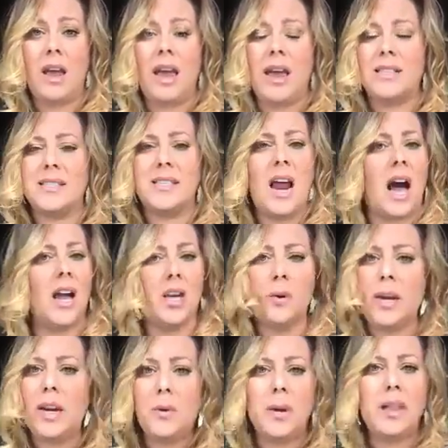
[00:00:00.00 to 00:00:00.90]
It's not
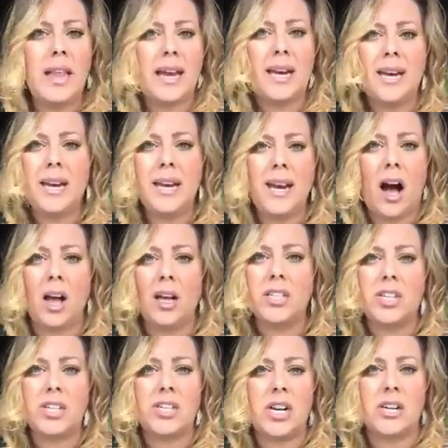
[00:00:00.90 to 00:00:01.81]
unique related at all. It
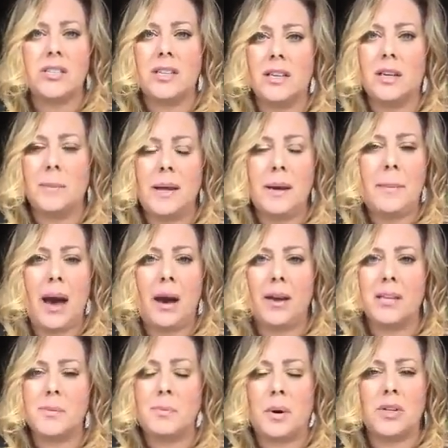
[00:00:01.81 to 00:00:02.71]
just shares a little bit about
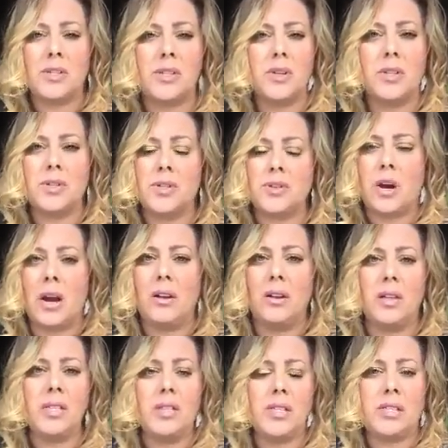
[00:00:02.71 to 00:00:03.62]
his personal struggle
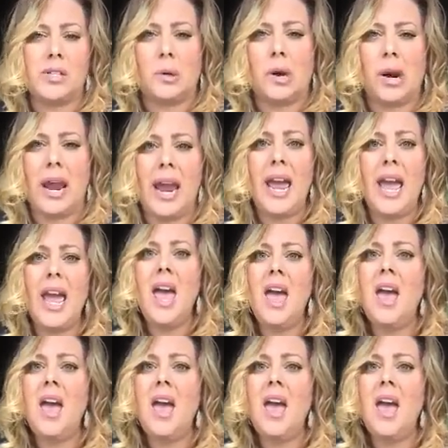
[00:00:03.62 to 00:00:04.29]
and story.